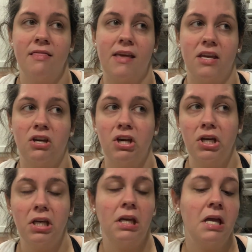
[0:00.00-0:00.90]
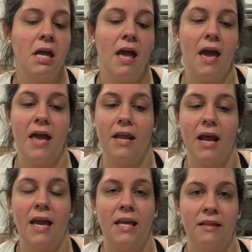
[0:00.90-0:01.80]
They cook and
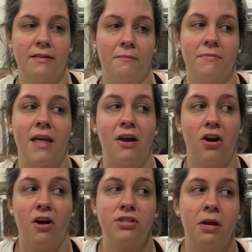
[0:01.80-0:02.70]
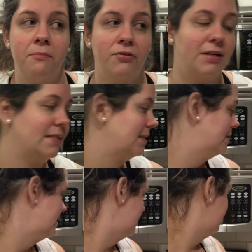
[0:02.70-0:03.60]
I eat them. They are also
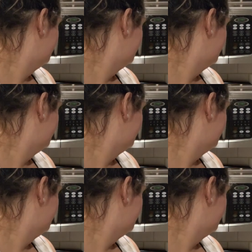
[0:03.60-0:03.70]
pre-seasoned.